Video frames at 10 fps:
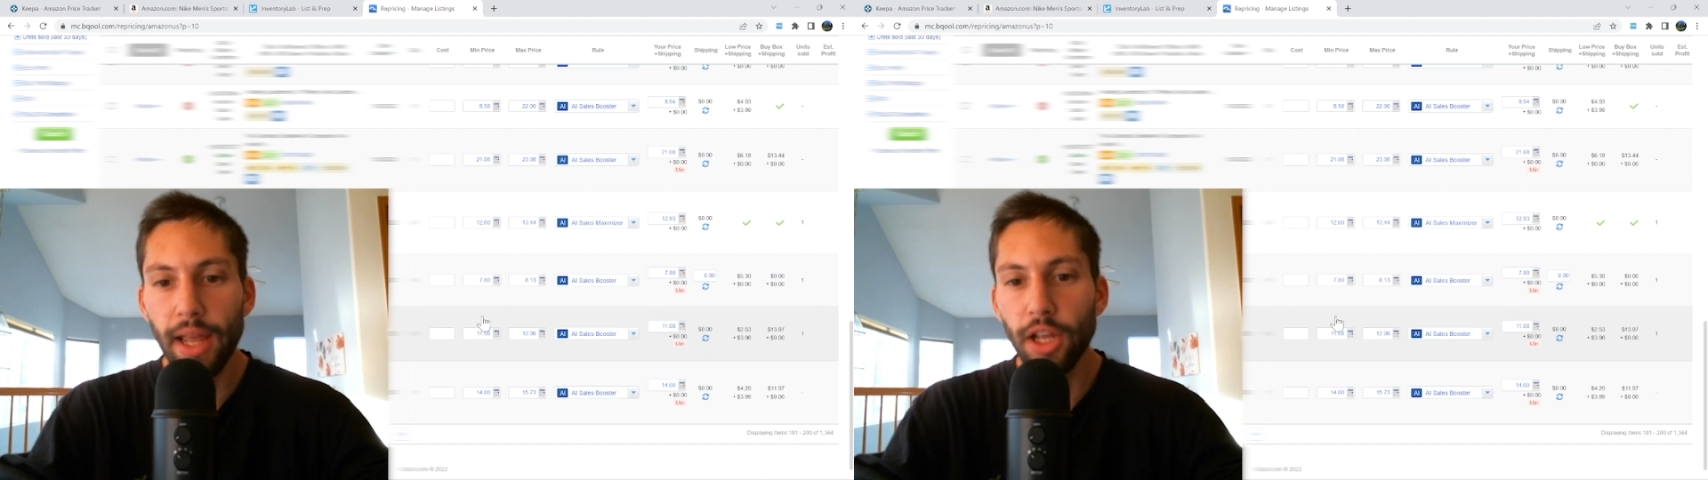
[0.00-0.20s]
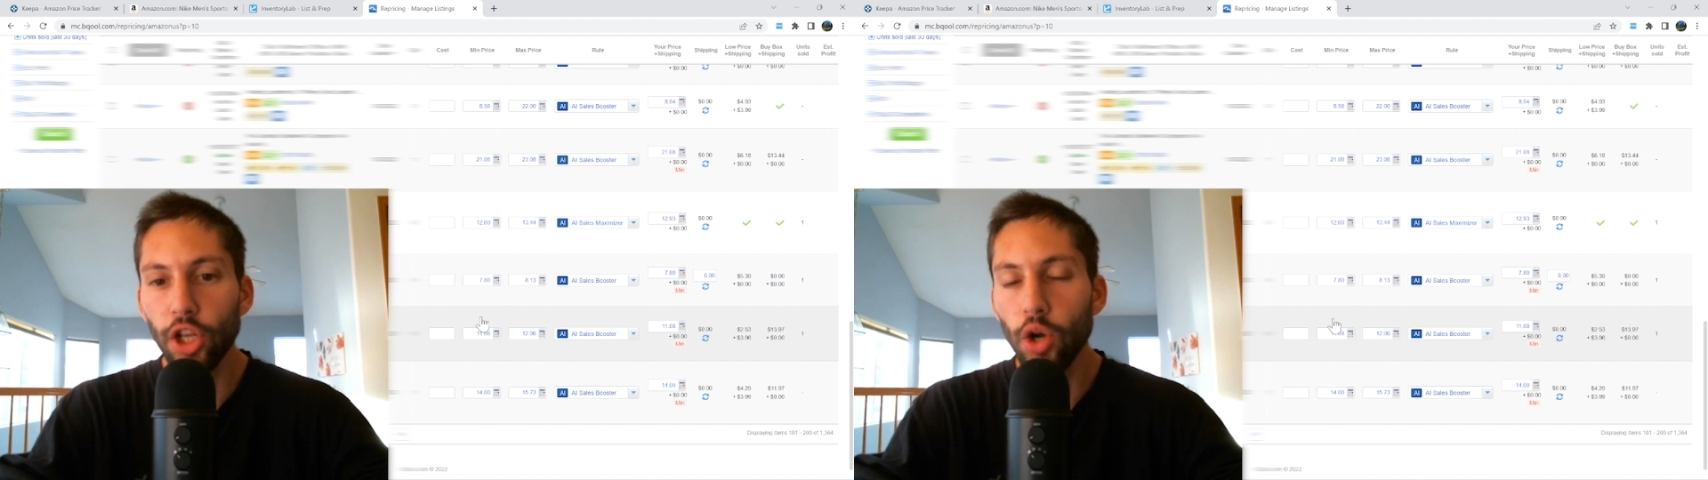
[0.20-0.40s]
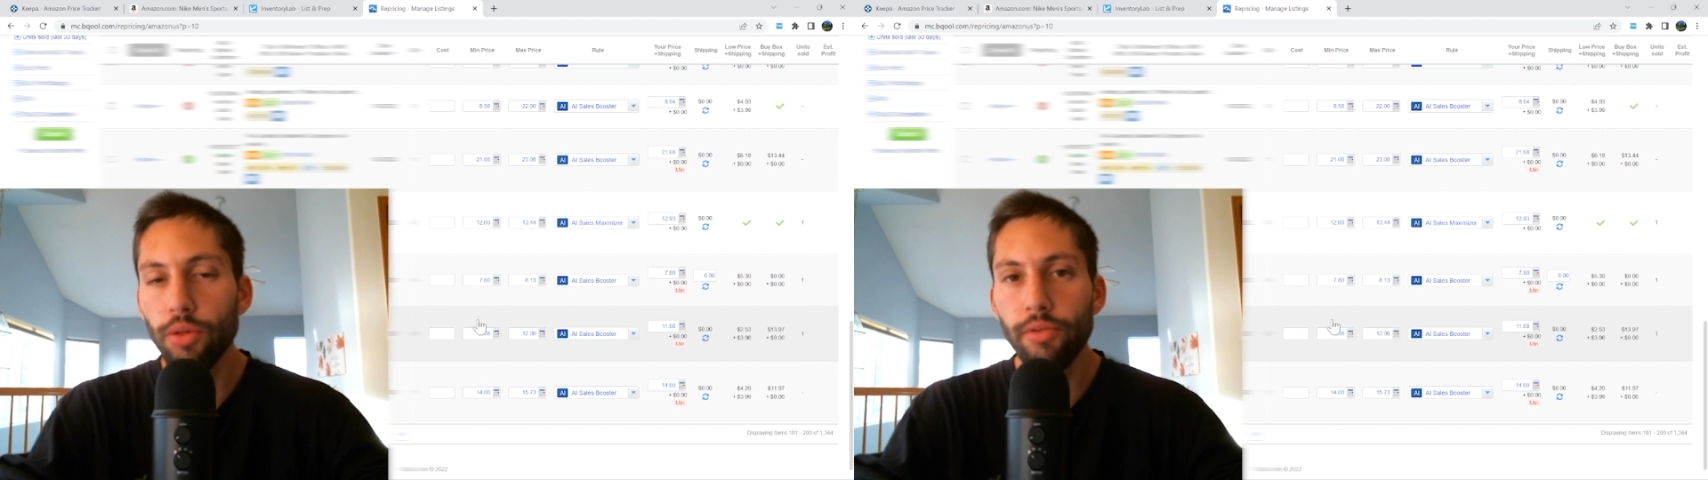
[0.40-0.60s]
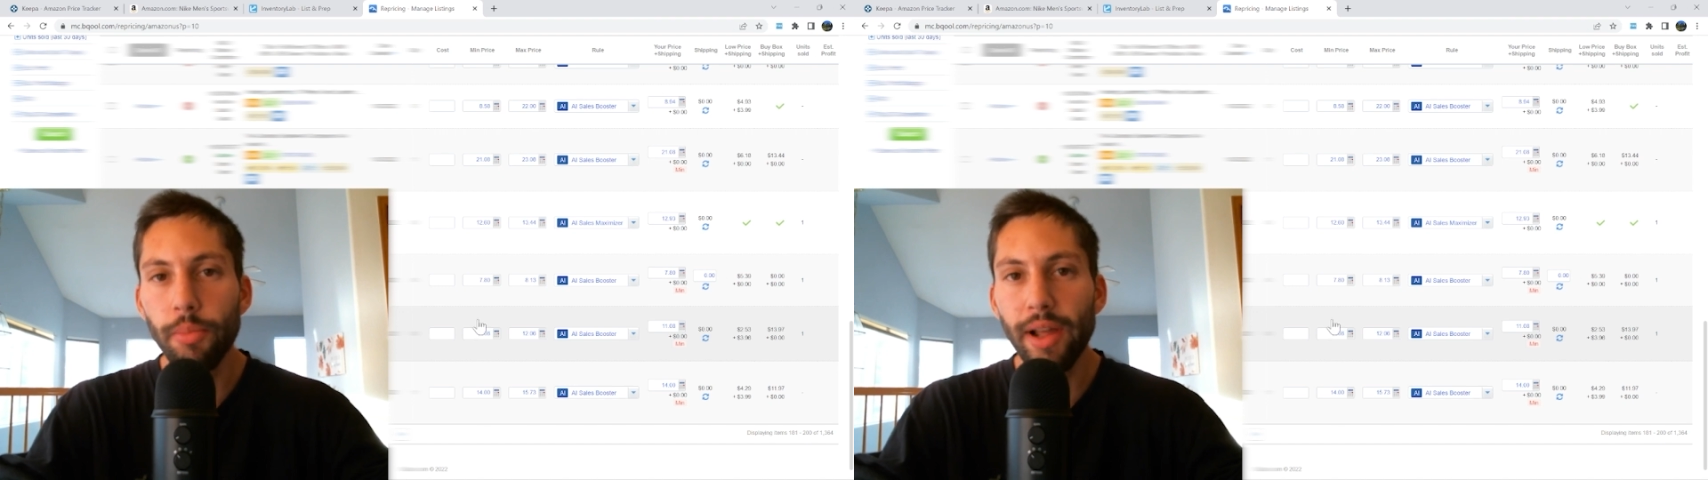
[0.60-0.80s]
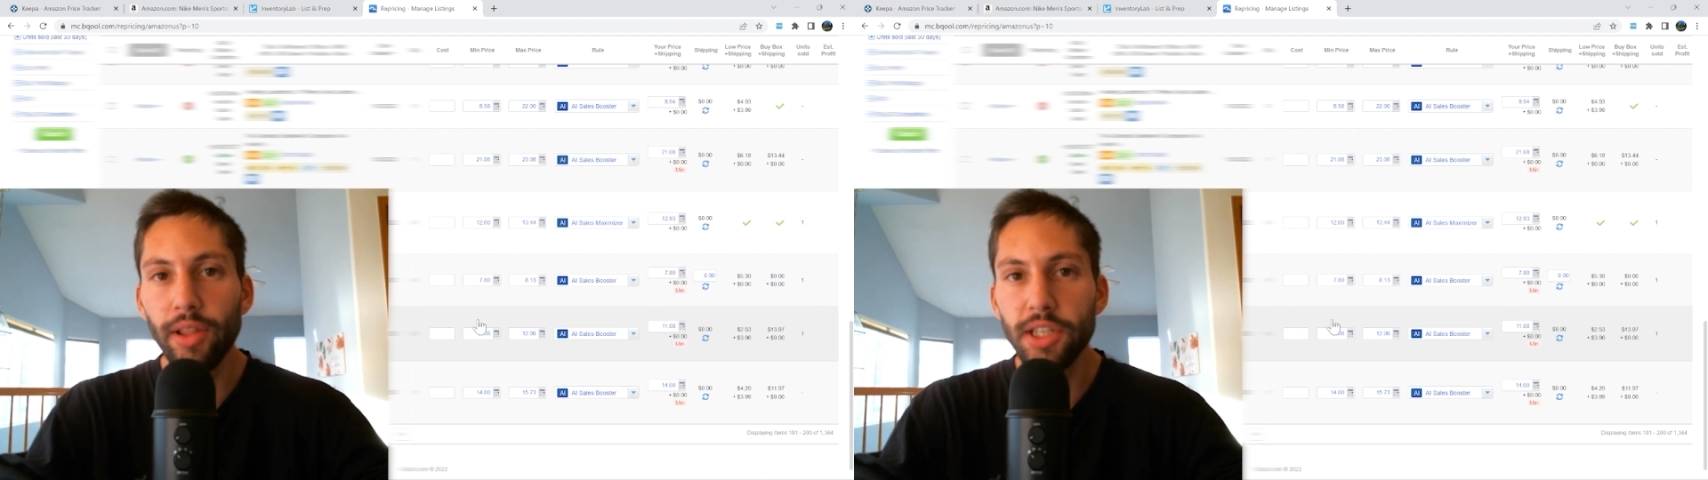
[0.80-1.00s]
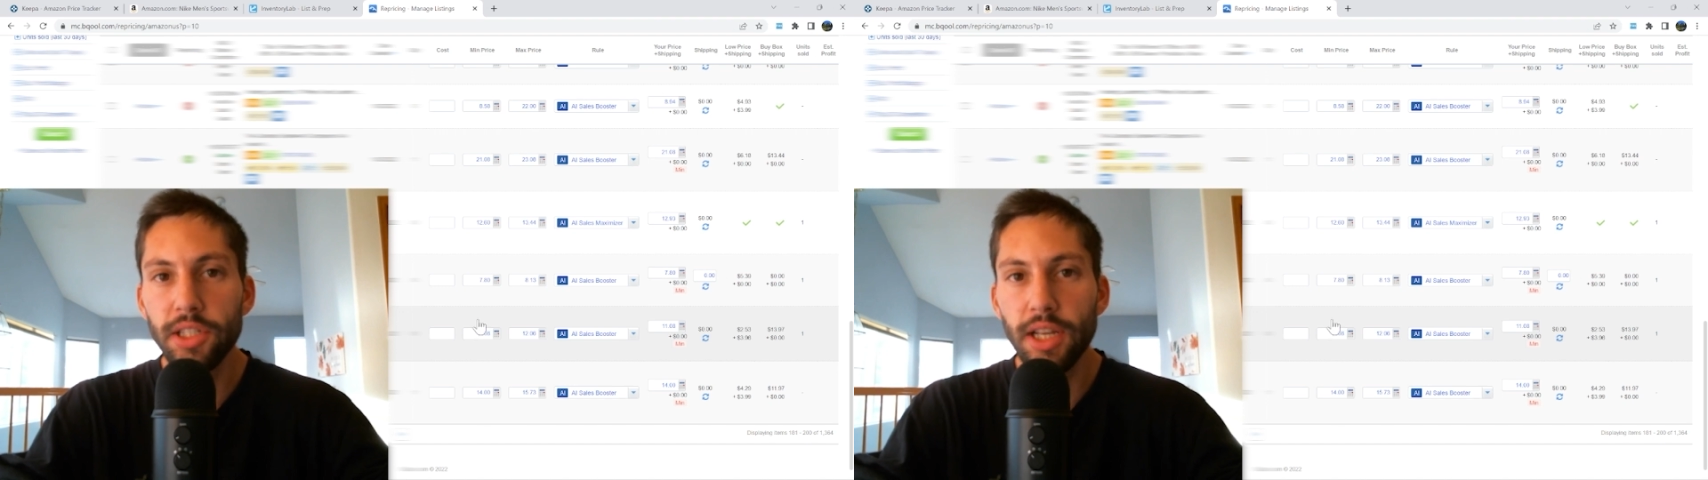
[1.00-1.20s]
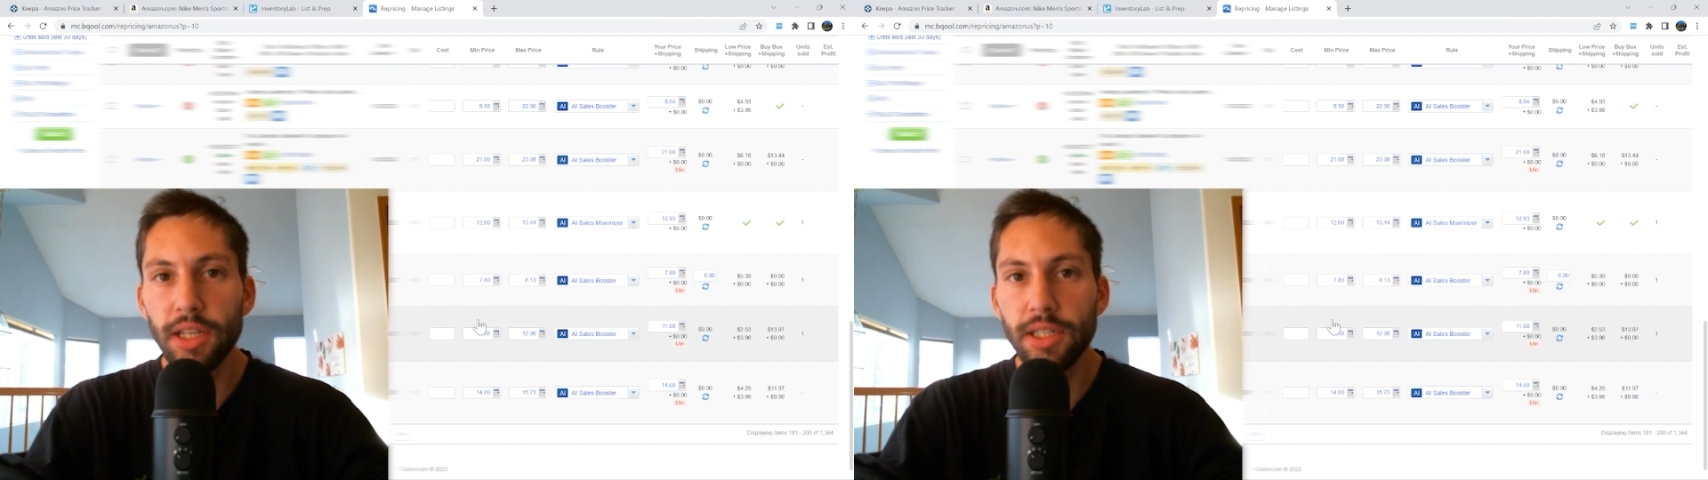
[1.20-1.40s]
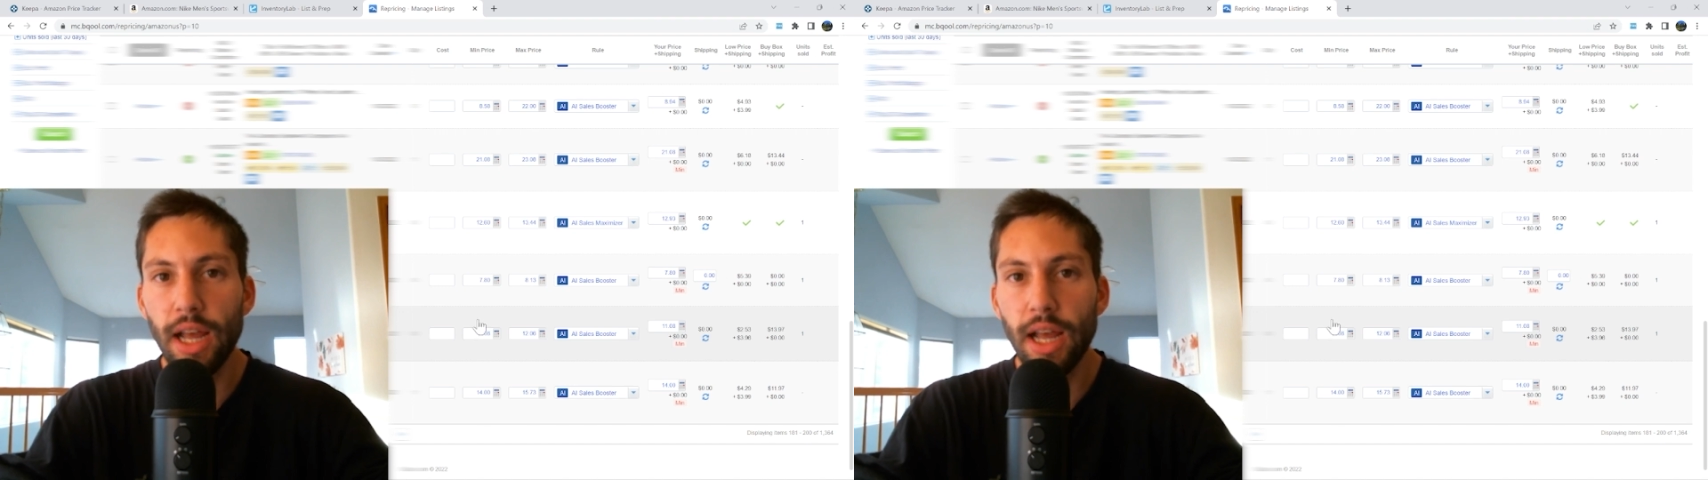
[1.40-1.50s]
and go through my listings